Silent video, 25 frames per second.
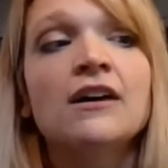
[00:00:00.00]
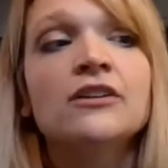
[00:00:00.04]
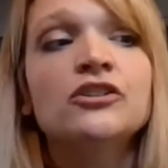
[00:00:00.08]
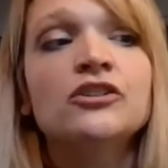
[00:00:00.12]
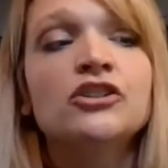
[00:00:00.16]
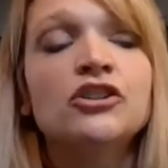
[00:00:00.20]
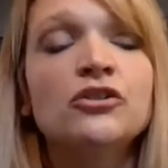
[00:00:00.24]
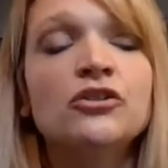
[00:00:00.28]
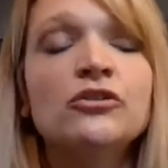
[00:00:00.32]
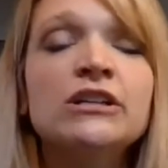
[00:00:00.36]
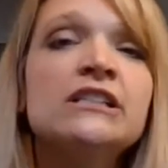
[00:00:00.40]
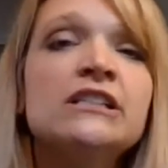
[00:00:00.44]

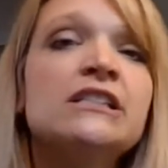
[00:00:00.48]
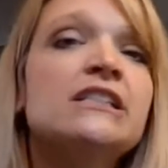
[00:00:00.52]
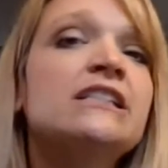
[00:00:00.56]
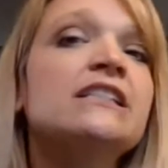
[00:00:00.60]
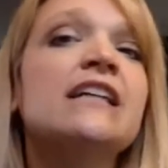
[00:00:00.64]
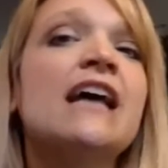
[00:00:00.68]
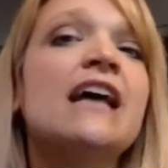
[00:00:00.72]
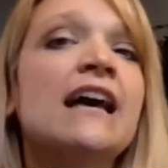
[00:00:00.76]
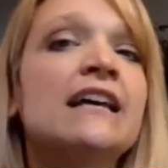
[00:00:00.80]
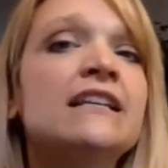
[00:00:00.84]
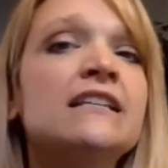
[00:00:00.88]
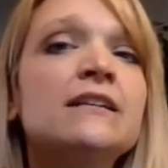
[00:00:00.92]
Students
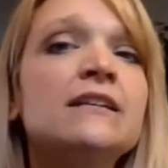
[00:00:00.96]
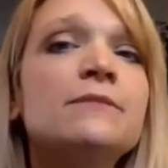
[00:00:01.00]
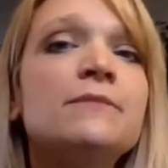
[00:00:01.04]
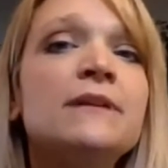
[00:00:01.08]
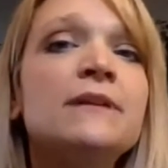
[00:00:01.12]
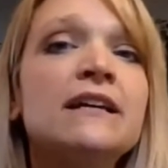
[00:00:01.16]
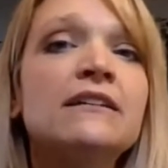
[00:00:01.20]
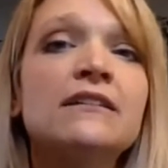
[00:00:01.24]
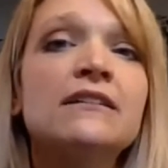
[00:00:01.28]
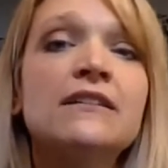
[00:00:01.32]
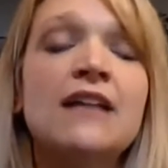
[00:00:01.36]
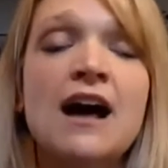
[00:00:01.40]
tend to
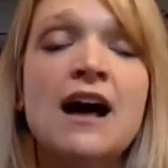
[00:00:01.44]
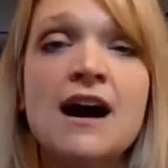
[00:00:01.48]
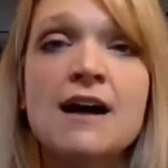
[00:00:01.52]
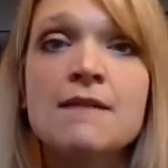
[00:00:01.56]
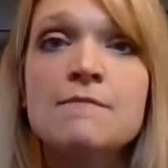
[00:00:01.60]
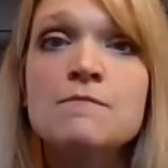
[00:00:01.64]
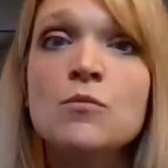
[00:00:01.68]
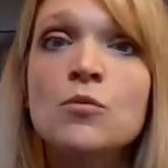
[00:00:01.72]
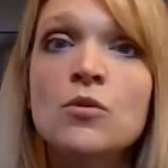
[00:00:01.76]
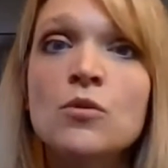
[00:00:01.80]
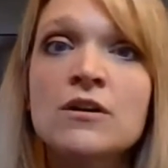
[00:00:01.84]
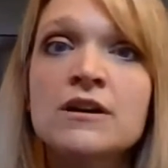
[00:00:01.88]
be a
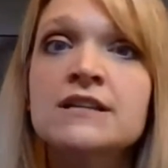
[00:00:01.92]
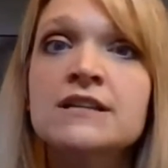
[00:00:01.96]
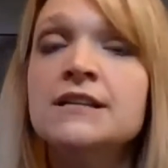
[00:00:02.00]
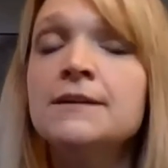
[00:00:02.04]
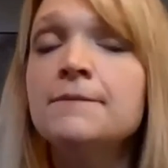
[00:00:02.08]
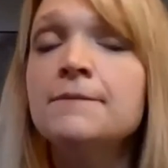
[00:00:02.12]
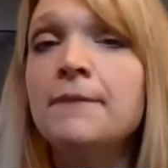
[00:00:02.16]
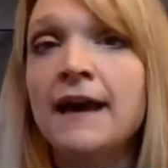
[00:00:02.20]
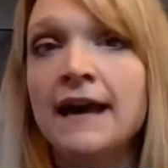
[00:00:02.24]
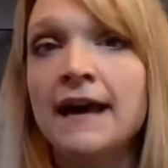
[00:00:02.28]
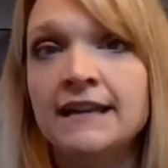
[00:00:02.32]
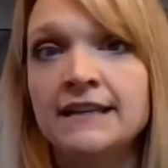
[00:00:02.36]
lot more
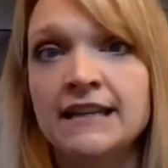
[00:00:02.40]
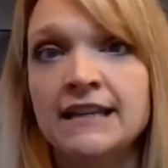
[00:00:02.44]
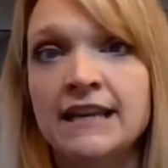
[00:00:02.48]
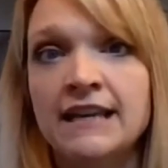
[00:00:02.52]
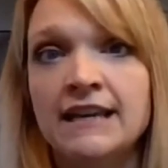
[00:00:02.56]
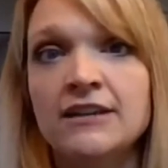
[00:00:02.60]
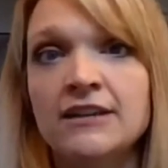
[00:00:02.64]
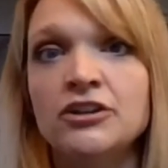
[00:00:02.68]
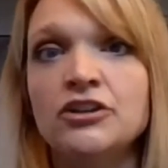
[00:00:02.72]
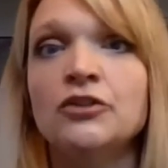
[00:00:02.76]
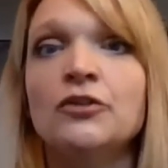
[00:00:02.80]
independent.